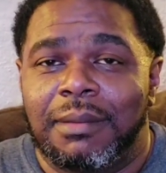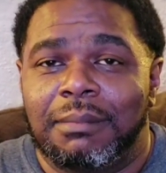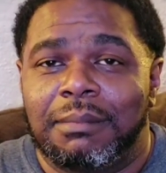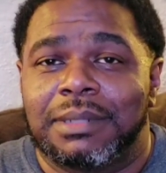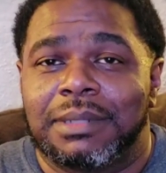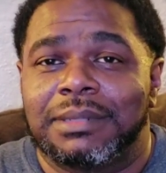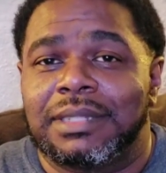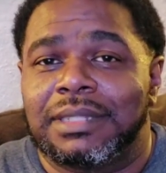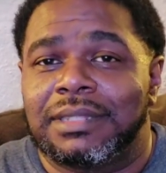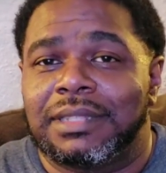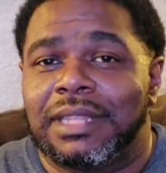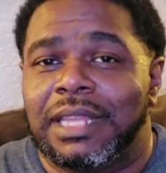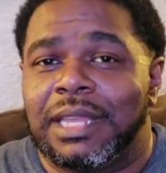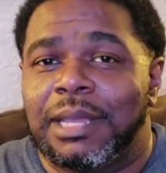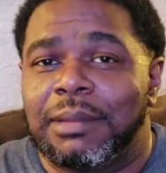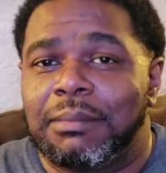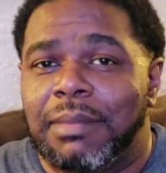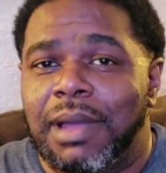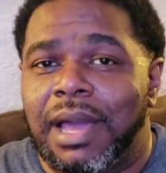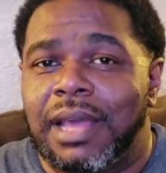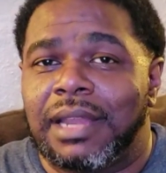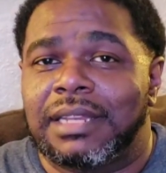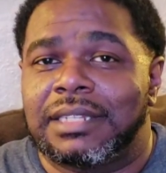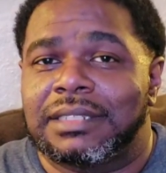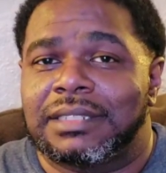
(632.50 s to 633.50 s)
But the thing
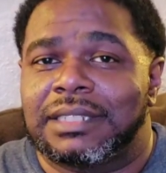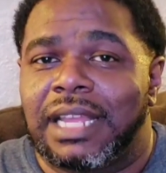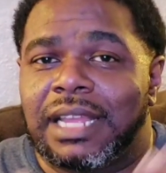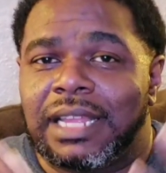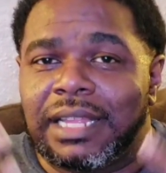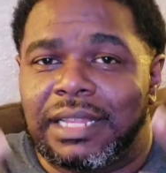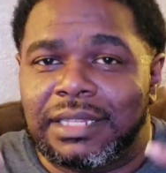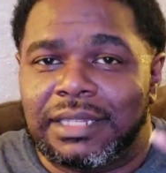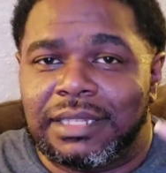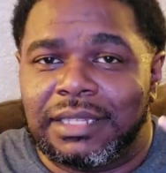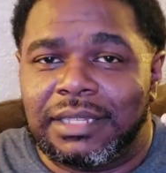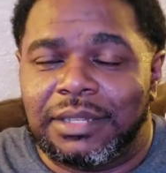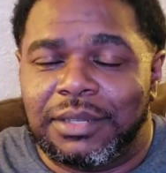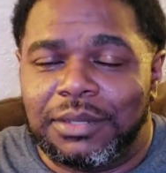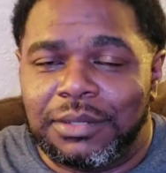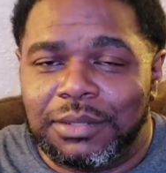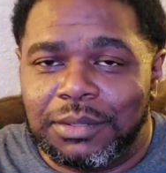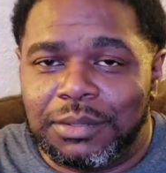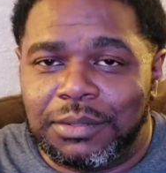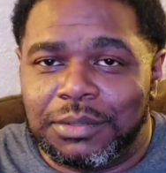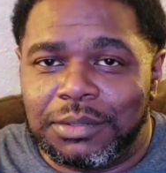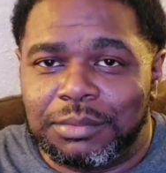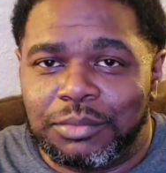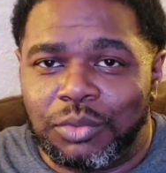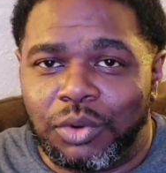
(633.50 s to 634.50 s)
about it is that you
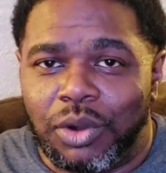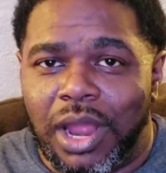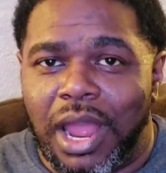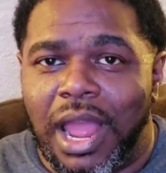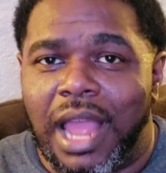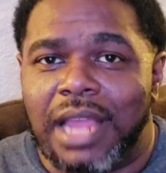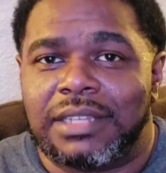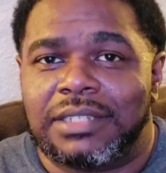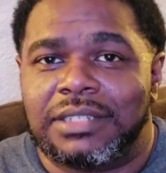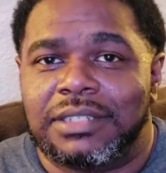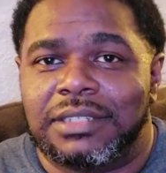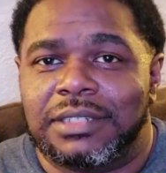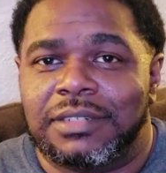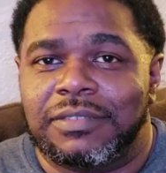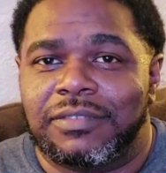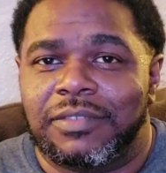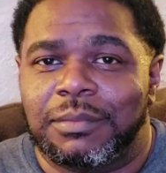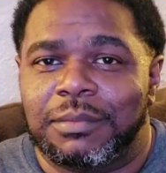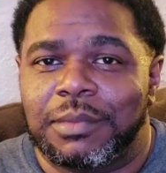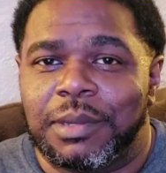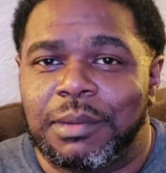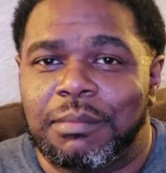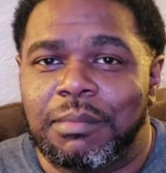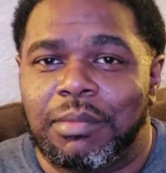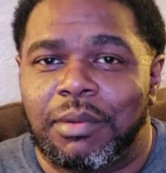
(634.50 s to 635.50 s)
lose more oxygen
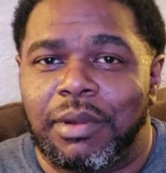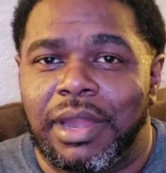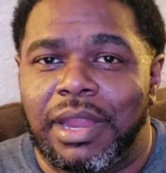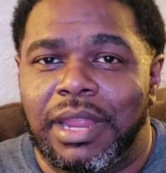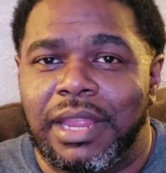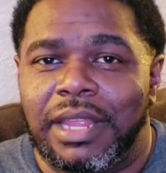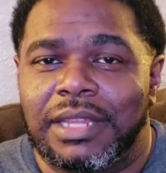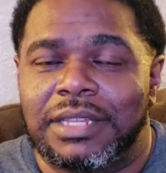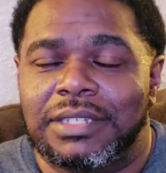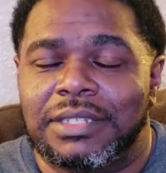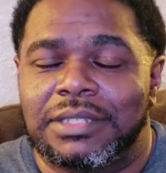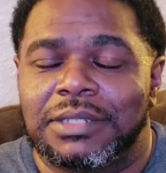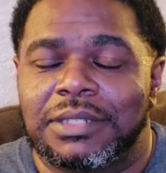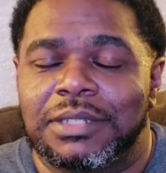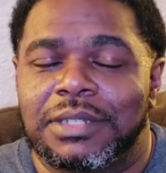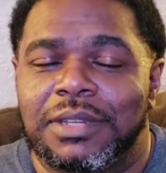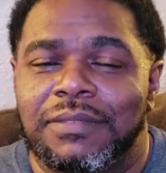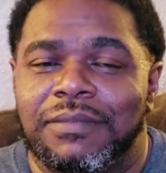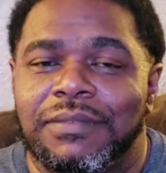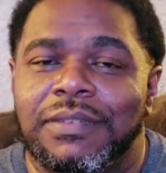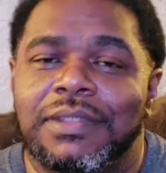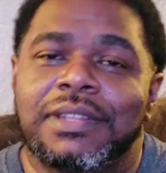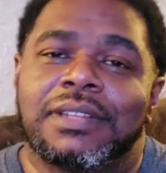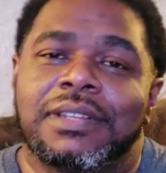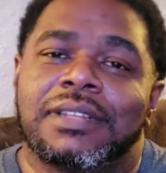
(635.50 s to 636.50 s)
from your brain, so you're
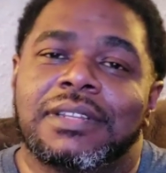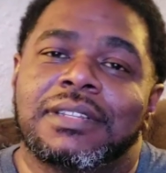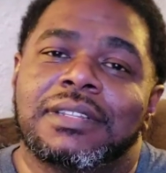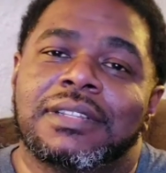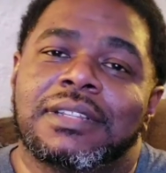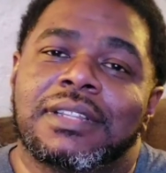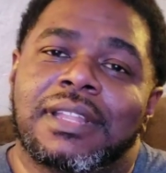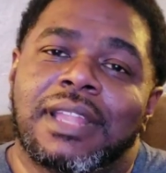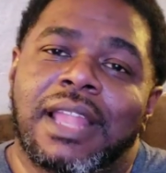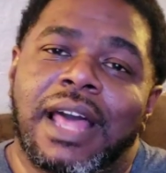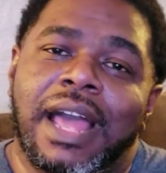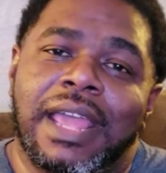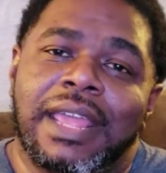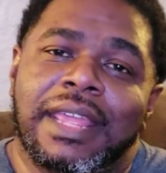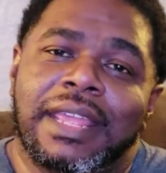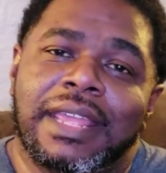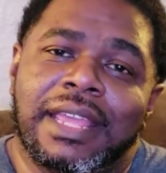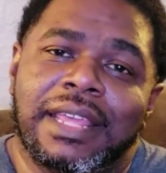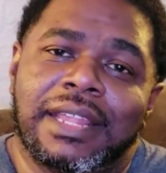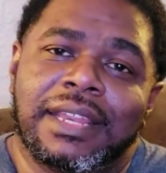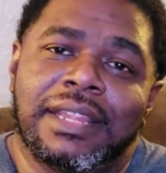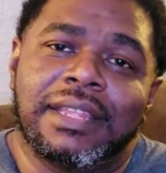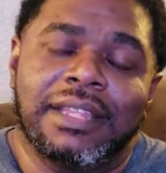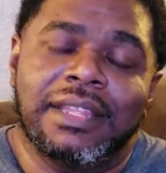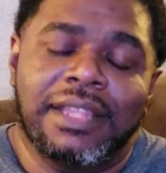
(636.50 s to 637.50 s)
feeling a little
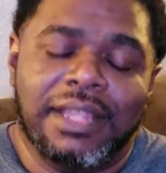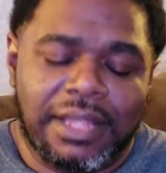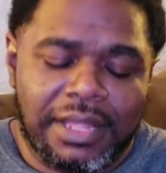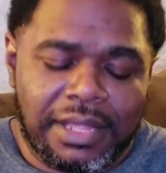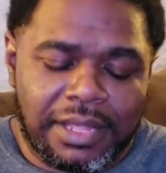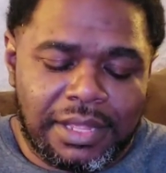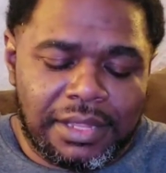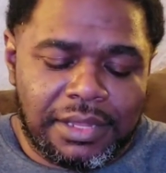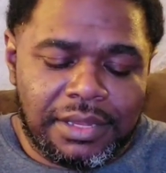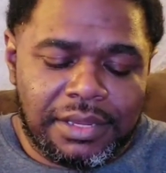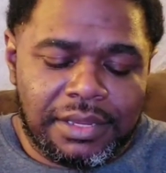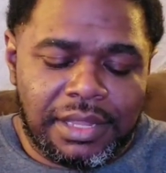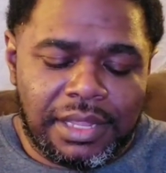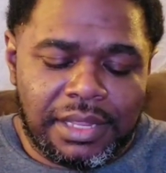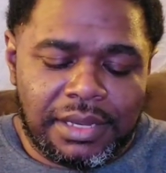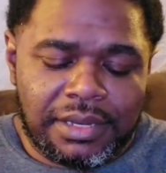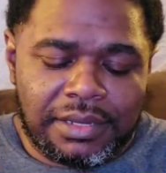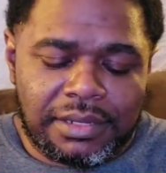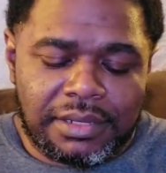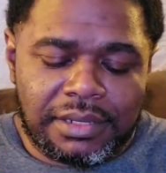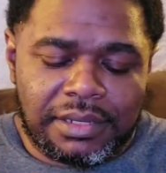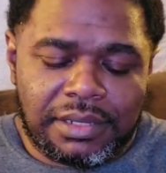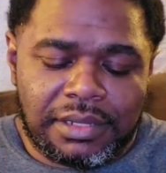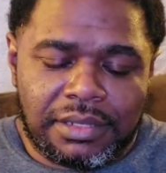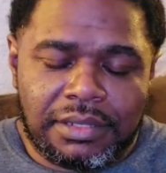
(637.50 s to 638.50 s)
lightheaded, you're getting
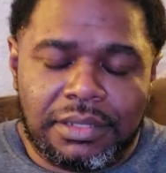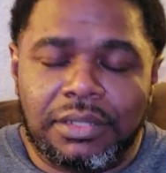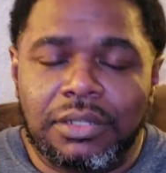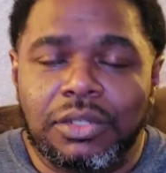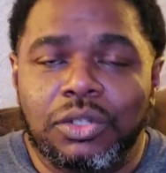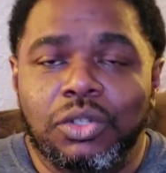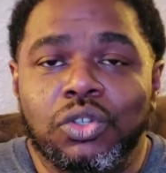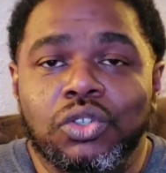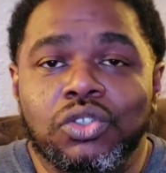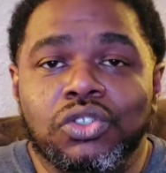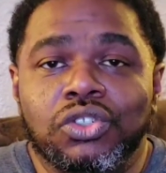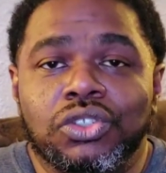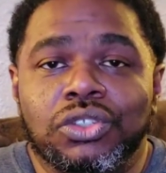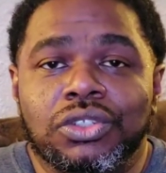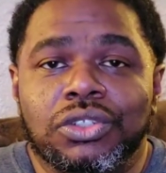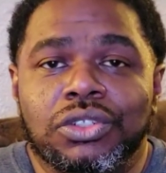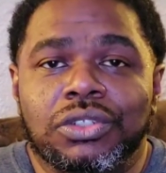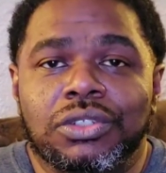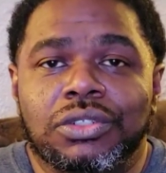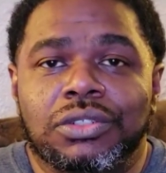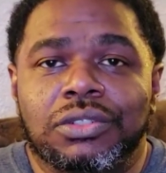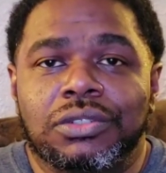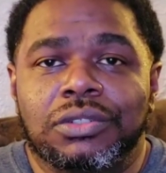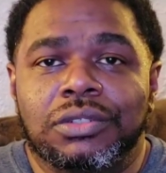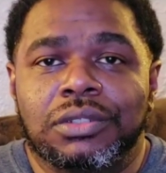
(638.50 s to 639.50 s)
a little
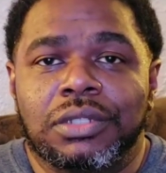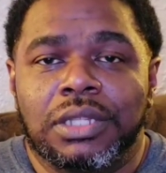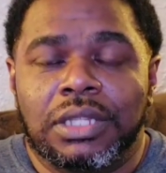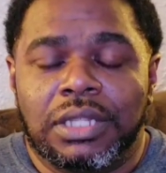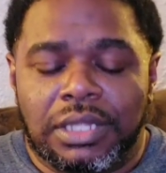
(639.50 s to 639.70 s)
delusional,